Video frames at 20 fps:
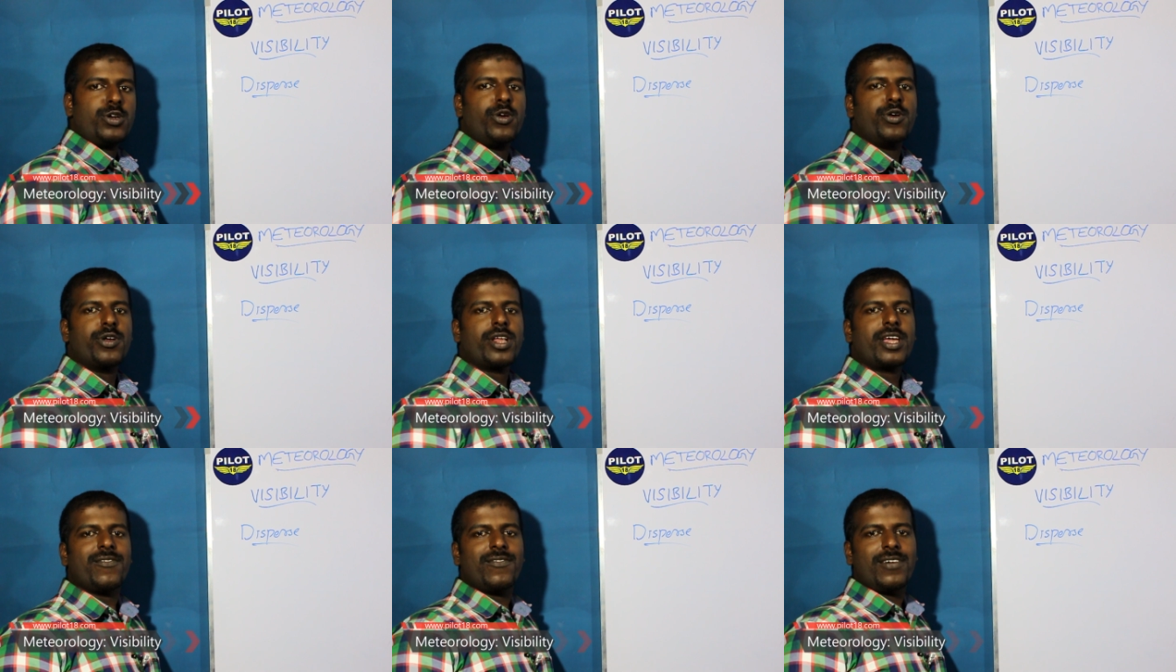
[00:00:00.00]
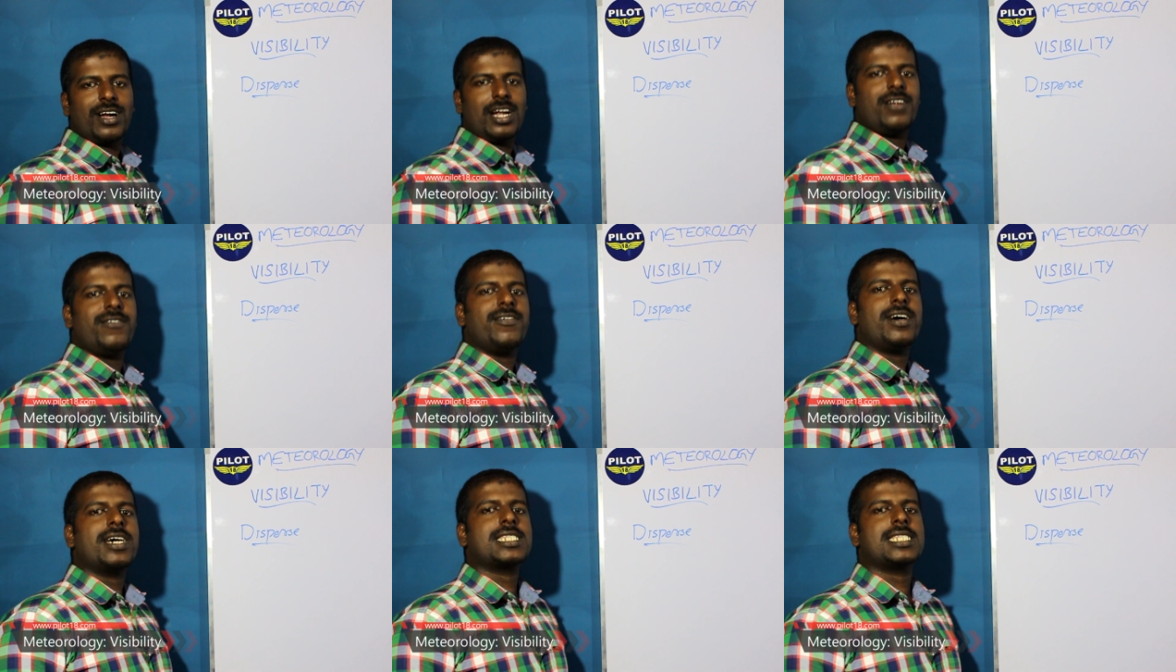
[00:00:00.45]
during
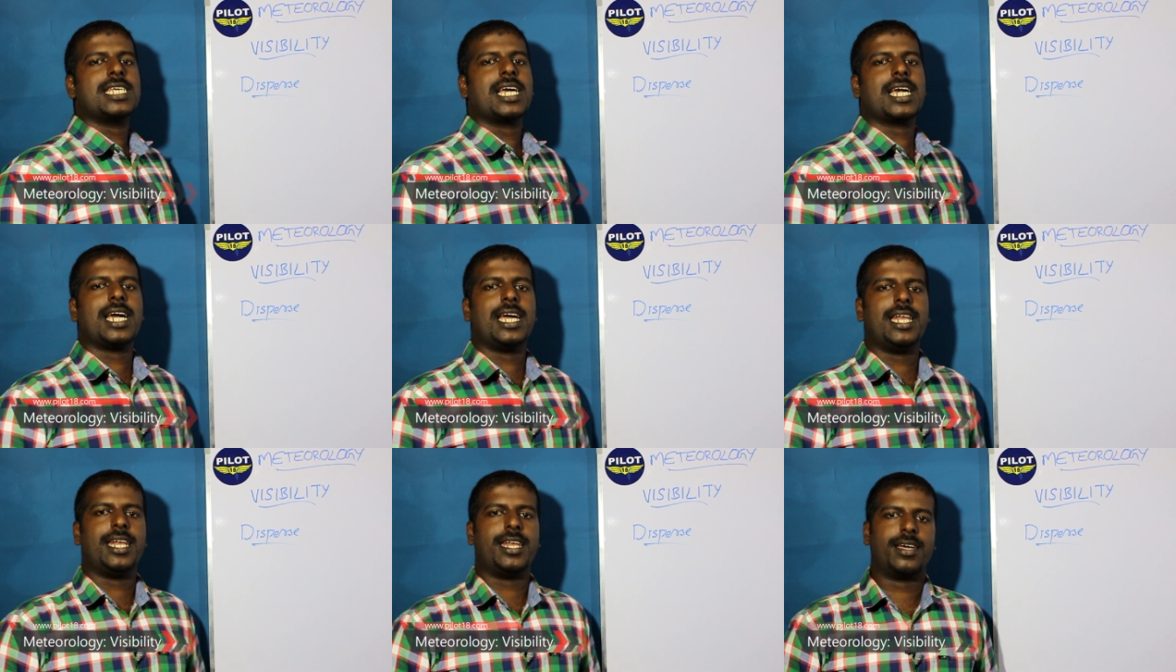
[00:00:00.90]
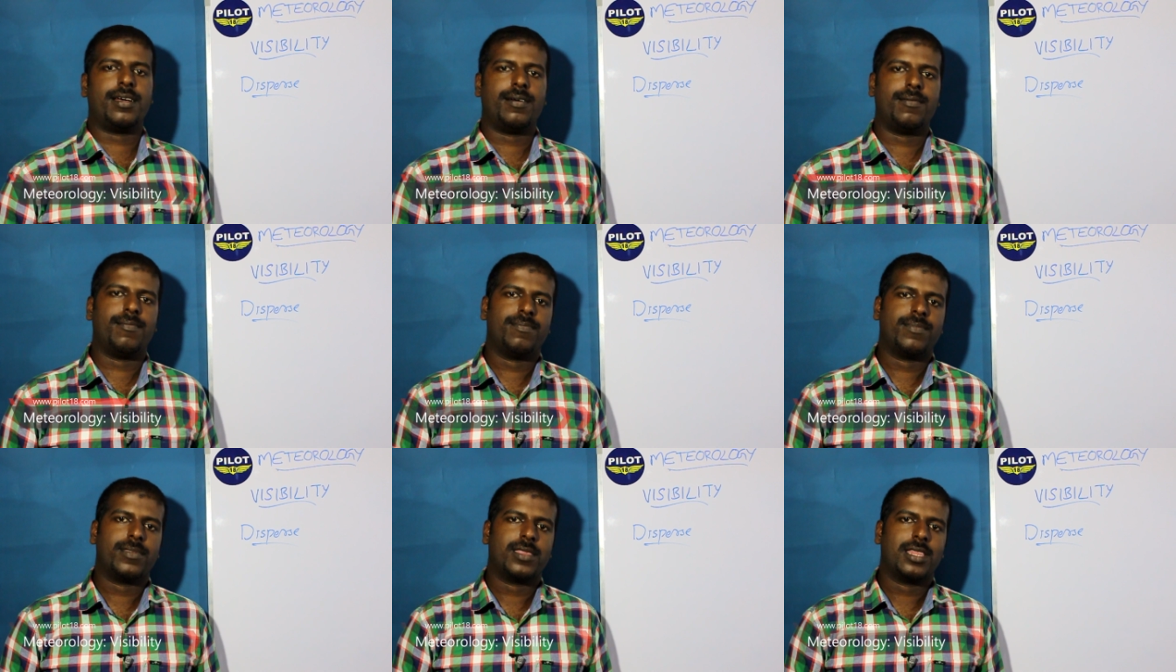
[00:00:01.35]
world war second
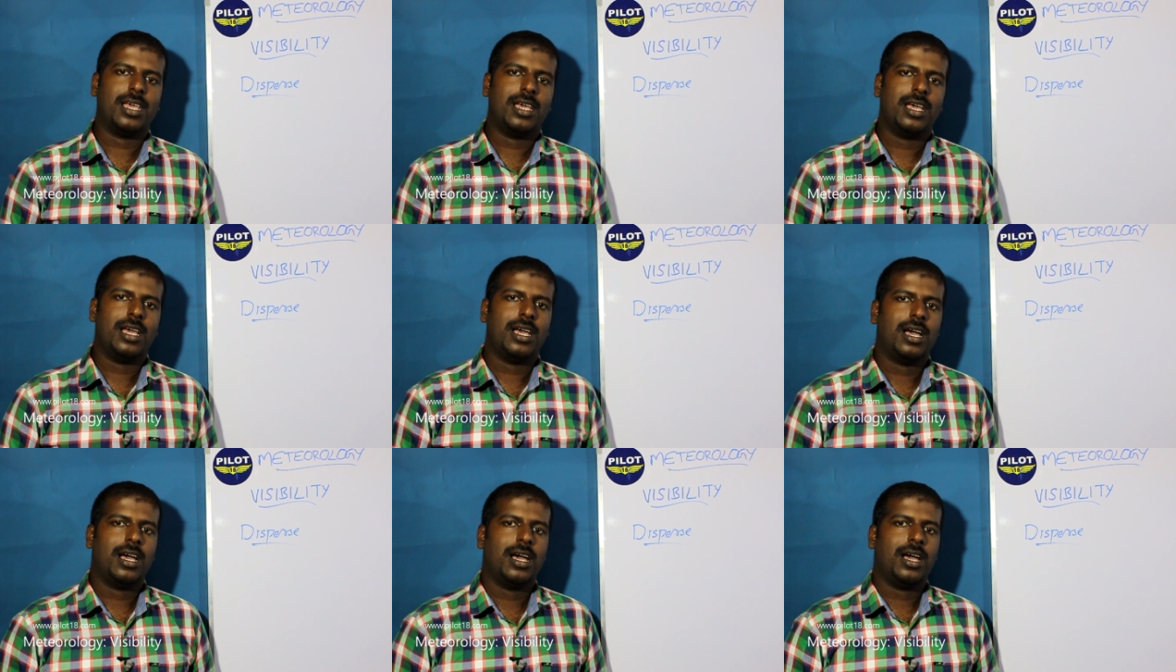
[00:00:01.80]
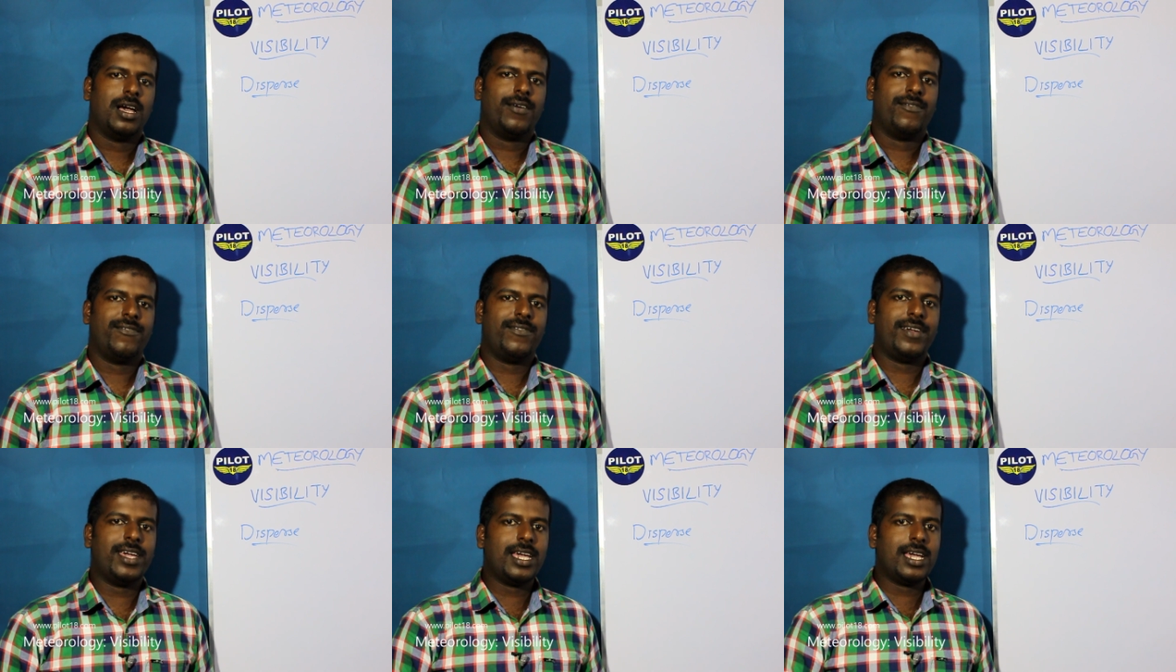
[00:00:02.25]

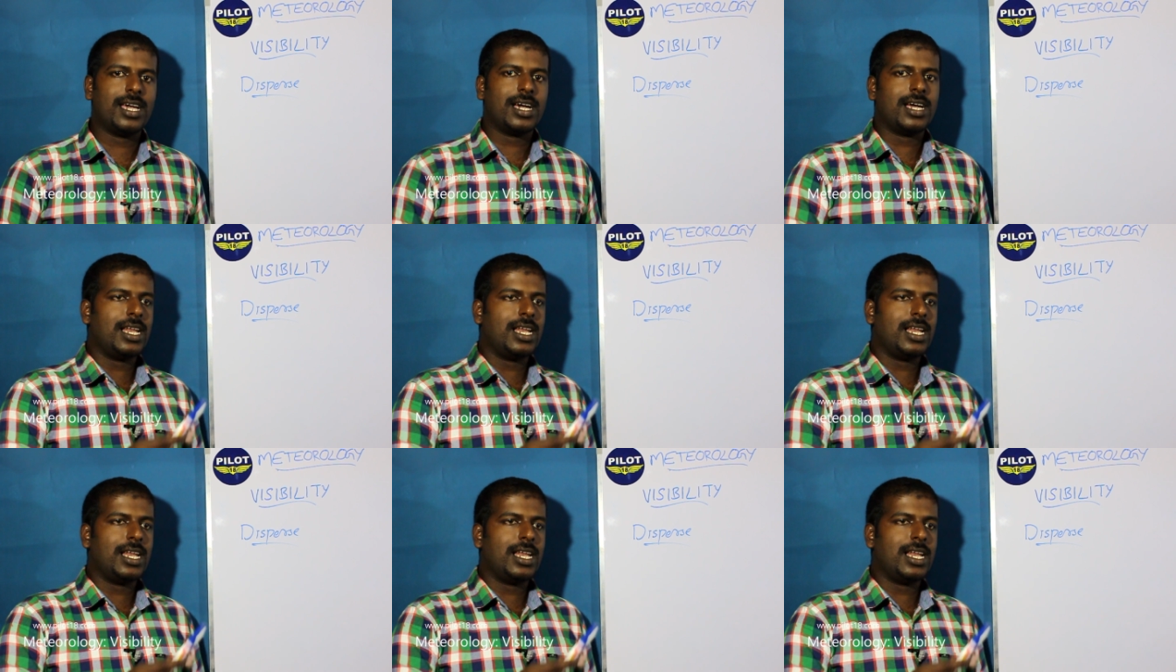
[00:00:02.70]
we